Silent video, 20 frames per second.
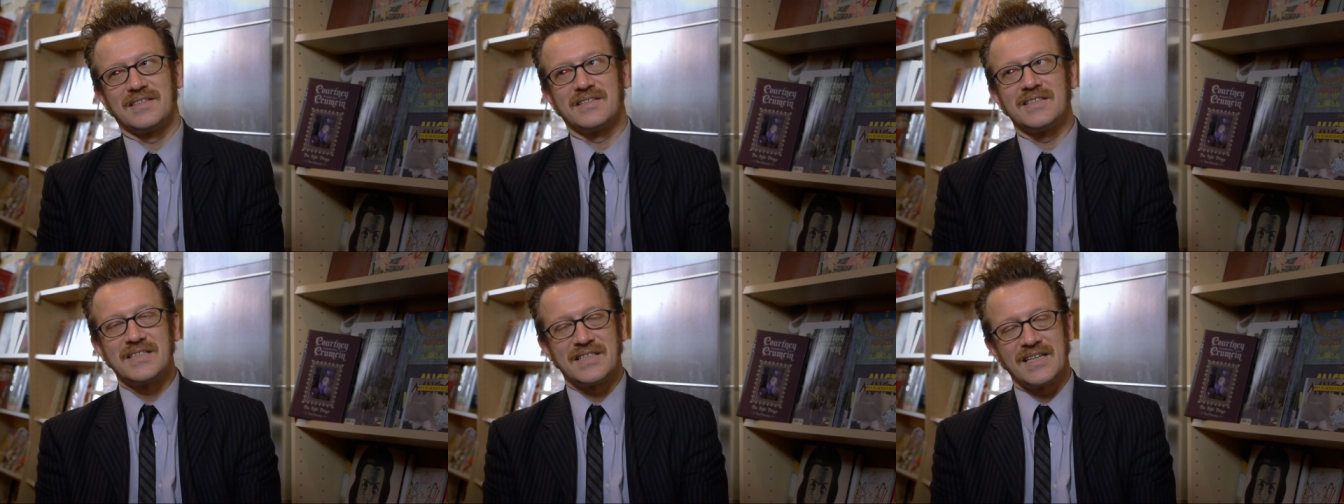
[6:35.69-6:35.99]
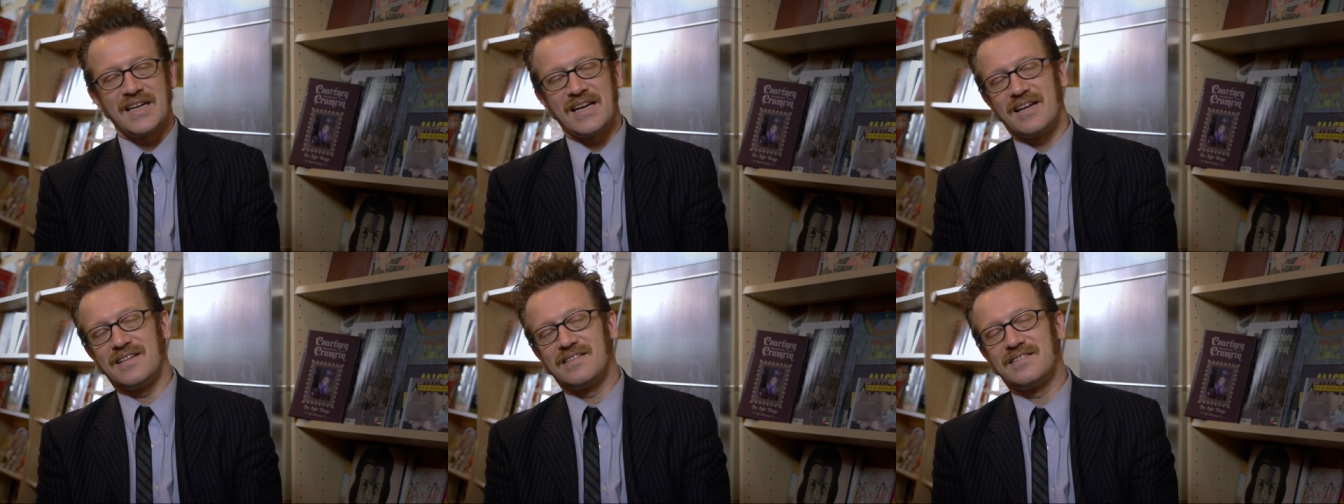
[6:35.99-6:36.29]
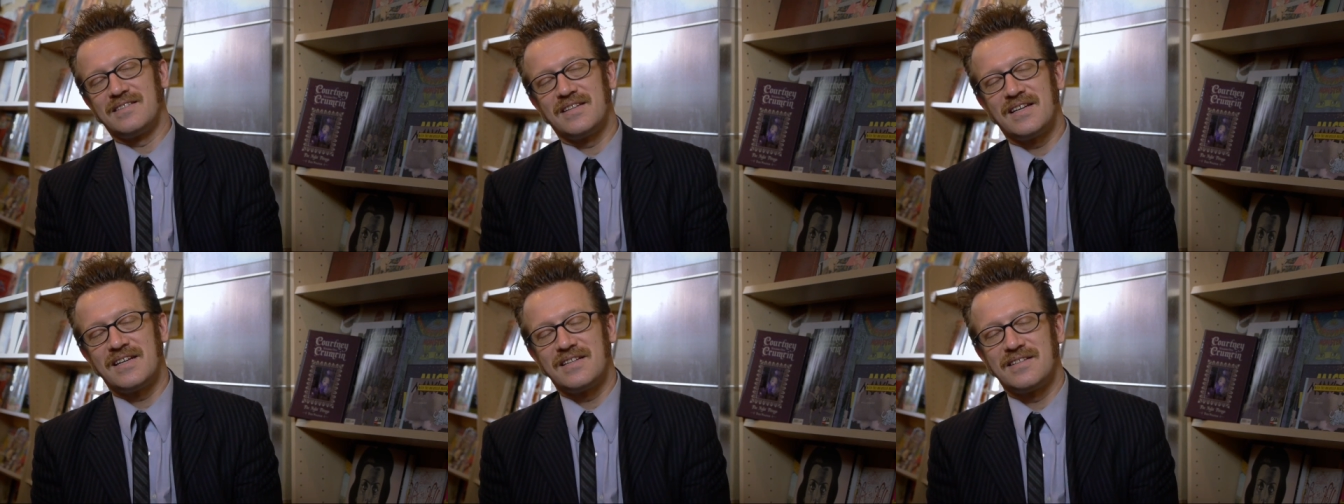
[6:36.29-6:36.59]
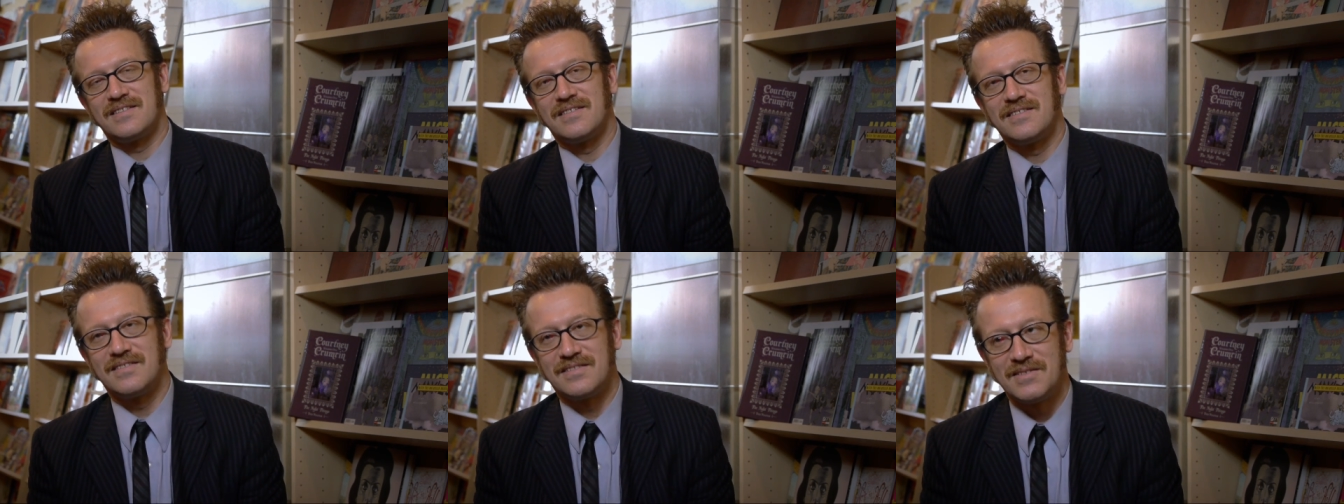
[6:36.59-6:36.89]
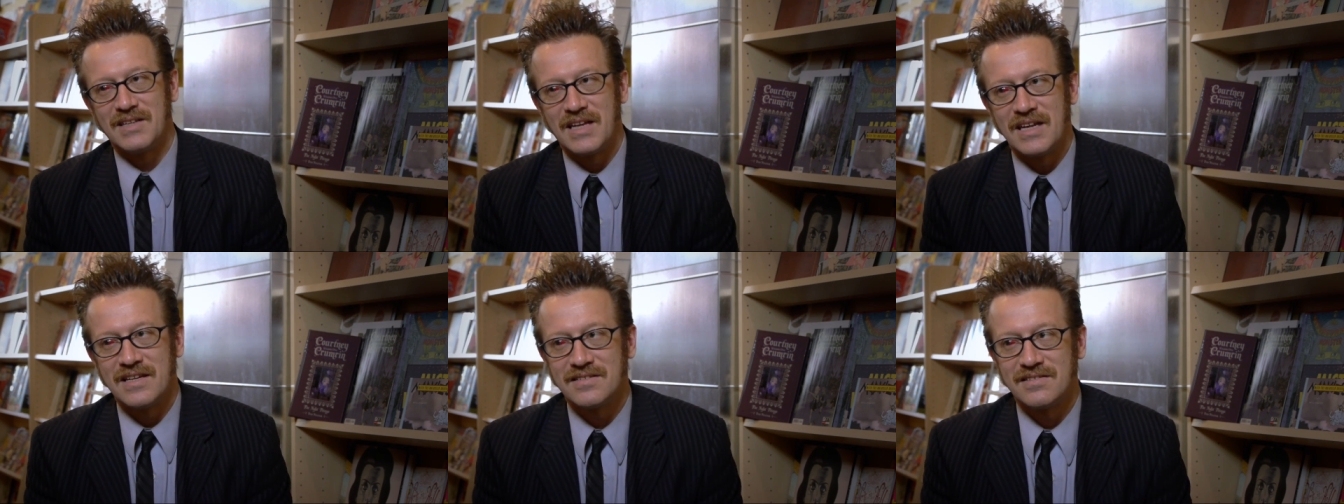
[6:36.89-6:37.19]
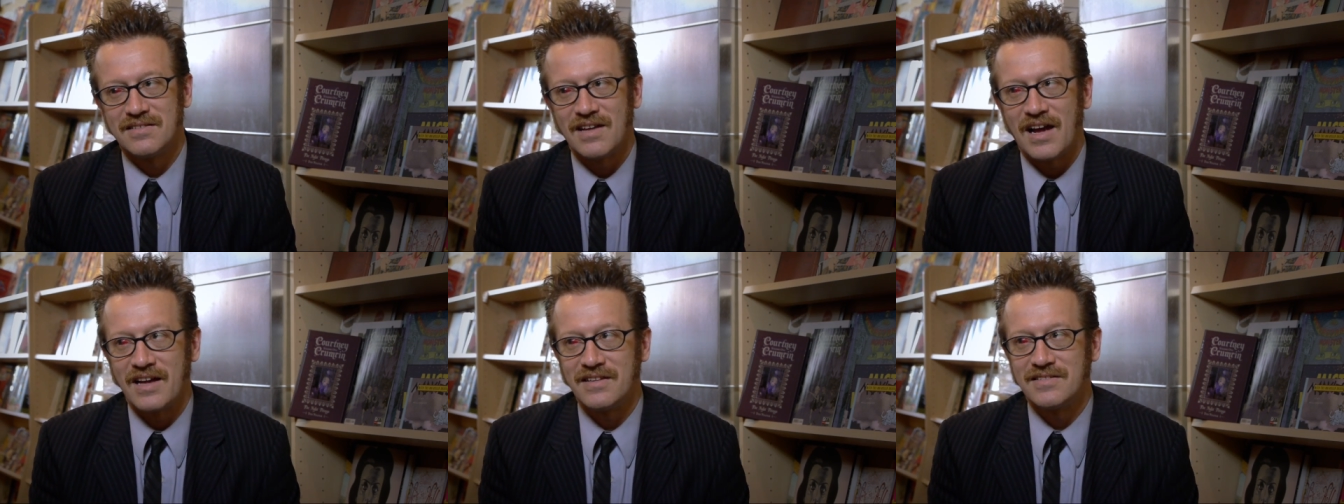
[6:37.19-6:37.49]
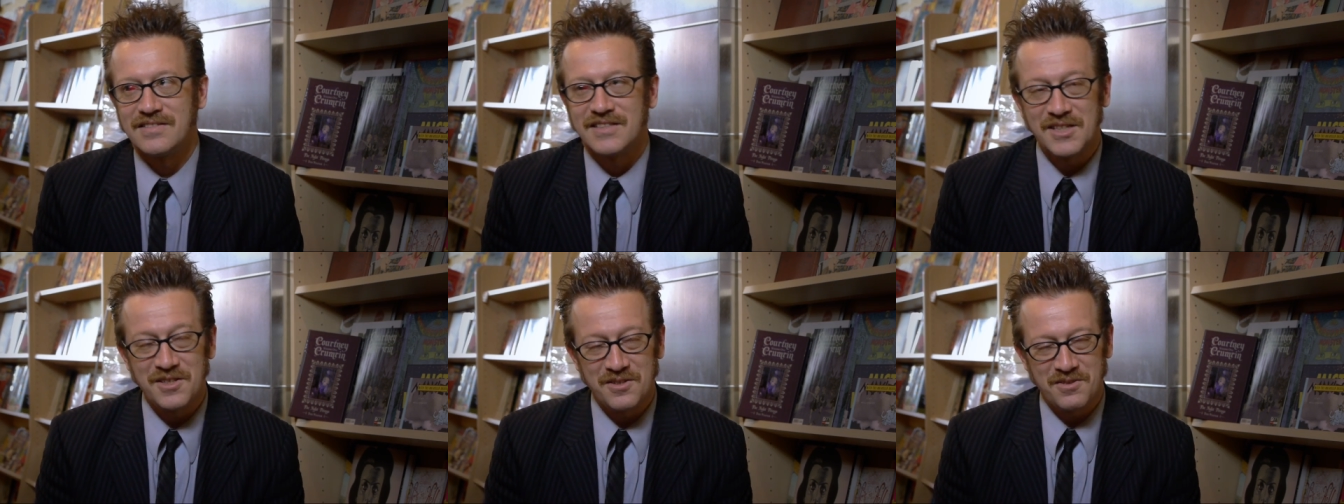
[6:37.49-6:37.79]
I was gonna say
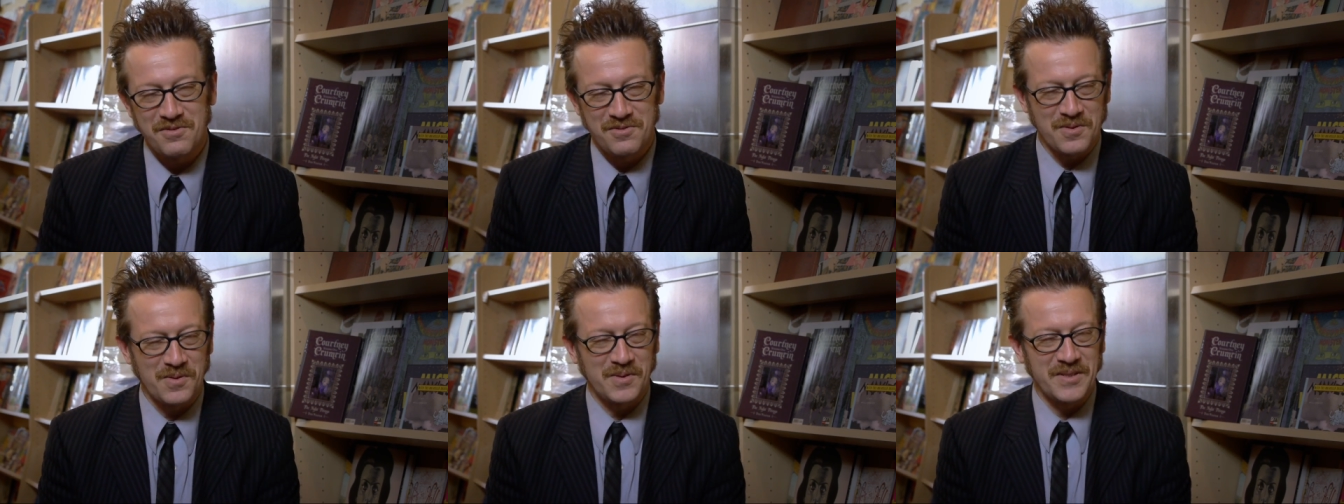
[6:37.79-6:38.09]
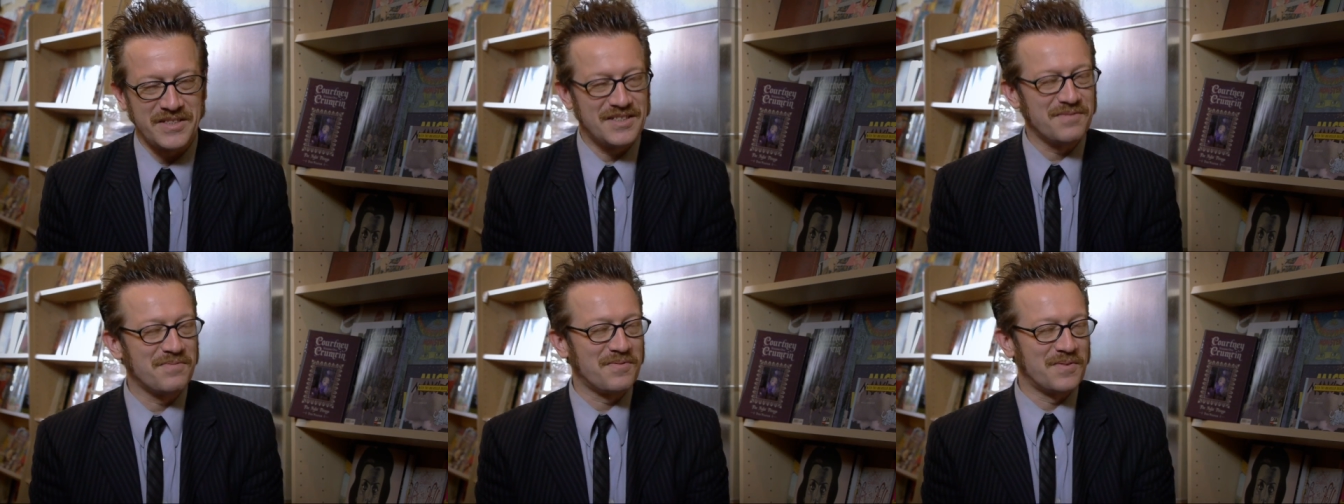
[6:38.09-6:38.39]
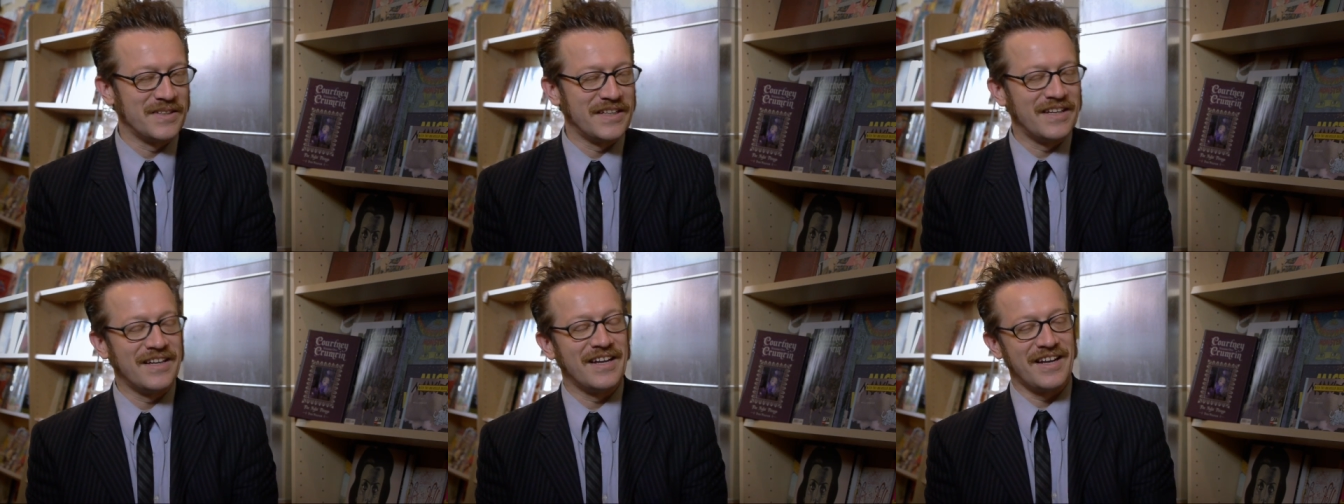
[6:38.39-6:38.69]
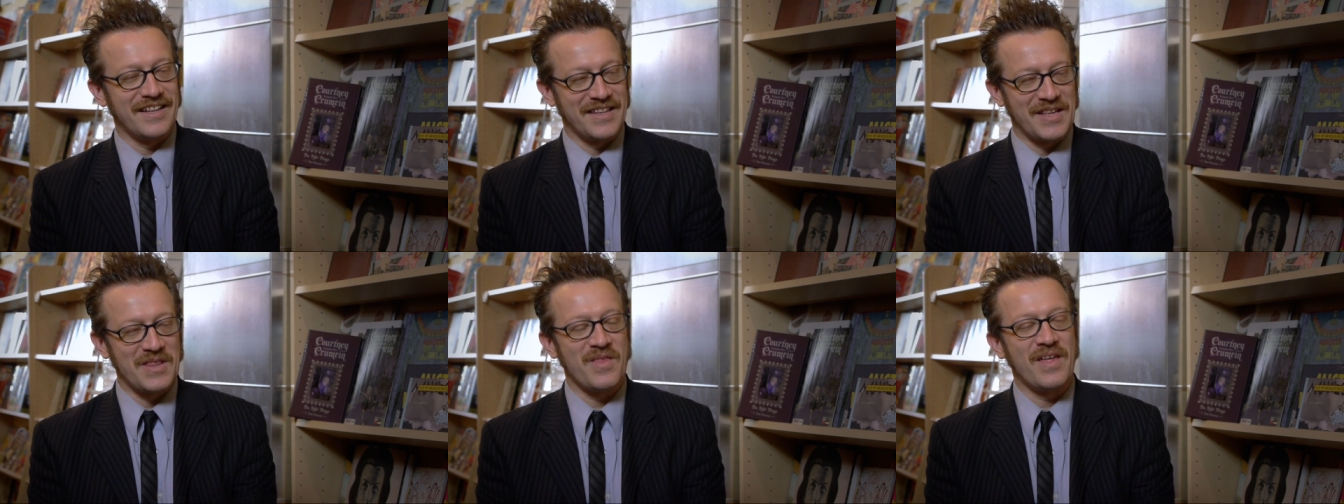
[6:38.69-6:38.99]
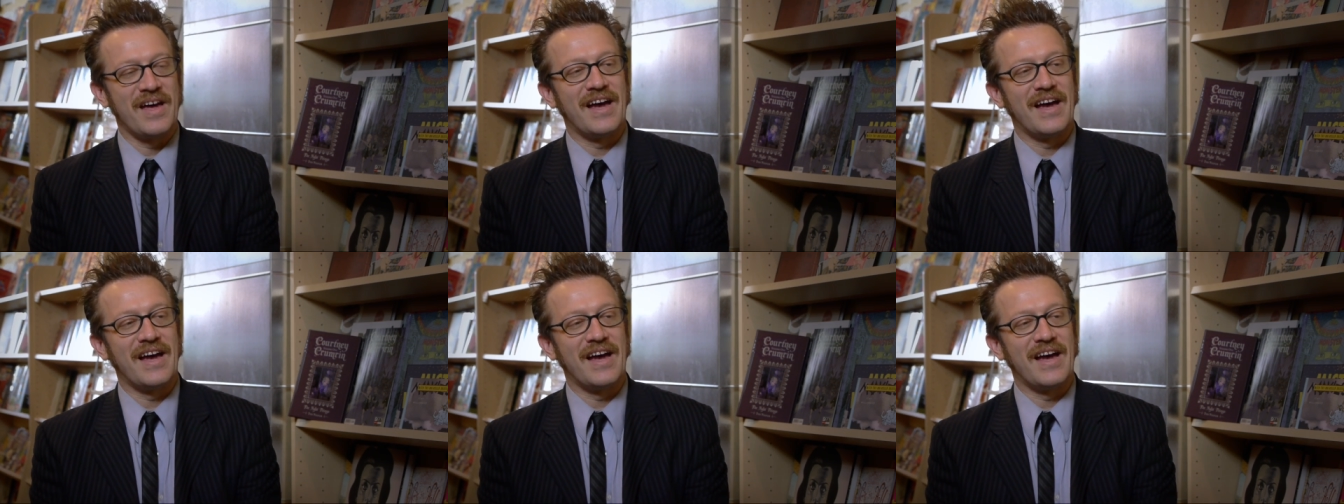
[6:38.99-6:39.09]
I see you totally differently than